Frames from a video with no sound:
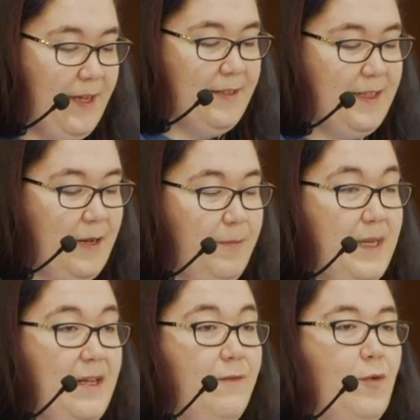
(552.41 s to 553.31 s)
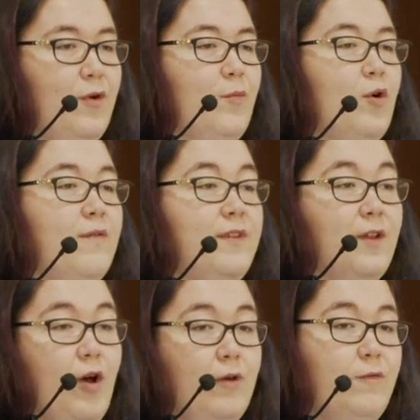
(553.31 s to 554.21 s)
is that it be for more of the
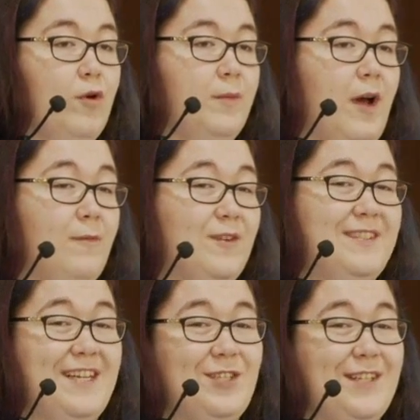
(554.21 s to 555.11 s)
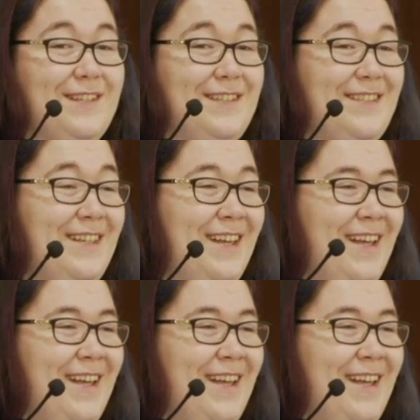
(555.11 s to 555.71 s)
long-form conversations,